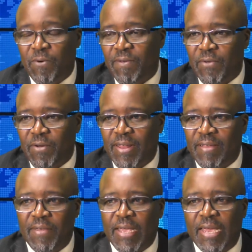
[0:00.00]
If you're
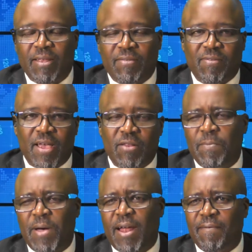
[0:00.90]
living in a society, you
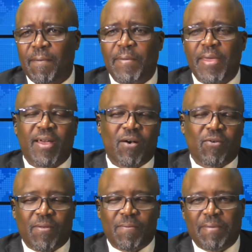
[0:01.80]
might have a big
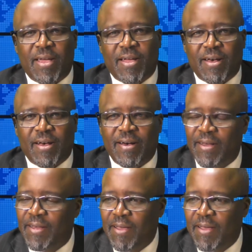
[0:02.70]
house, a big car,